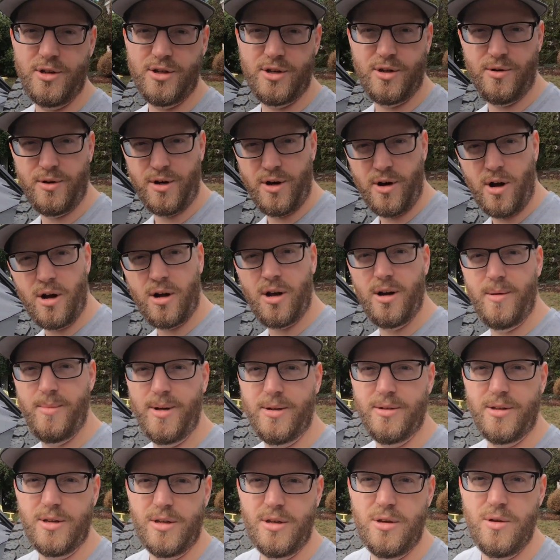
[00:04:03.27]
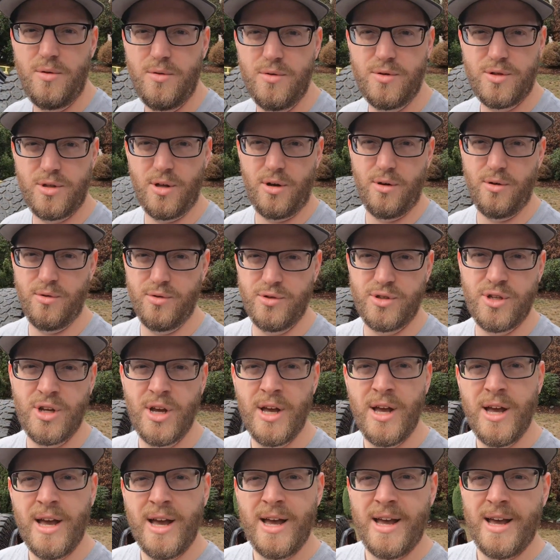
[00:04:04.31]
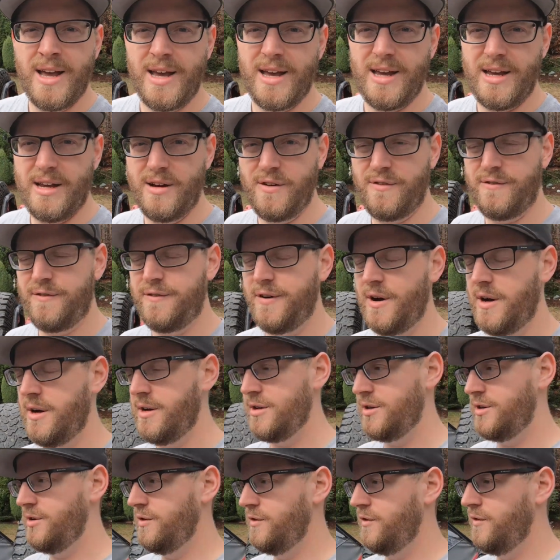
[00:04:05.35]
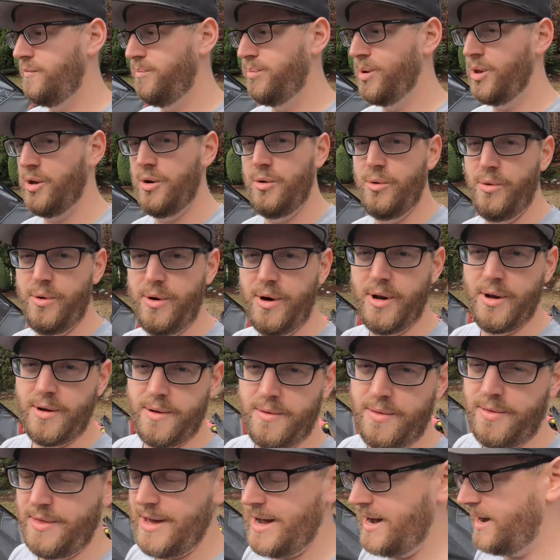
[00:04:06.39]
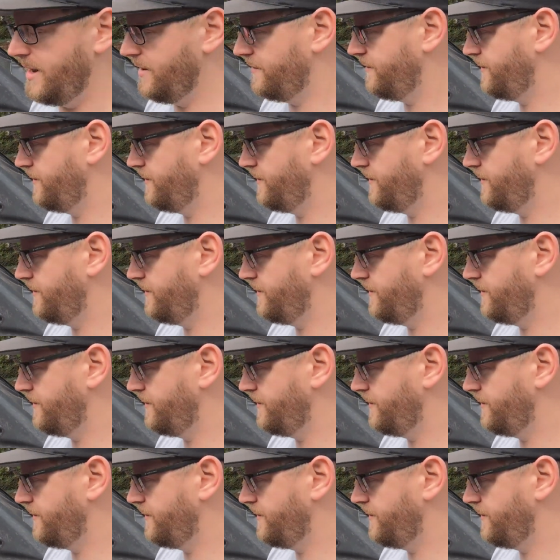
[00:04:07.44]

So you're not going to be able to use those if you've blown that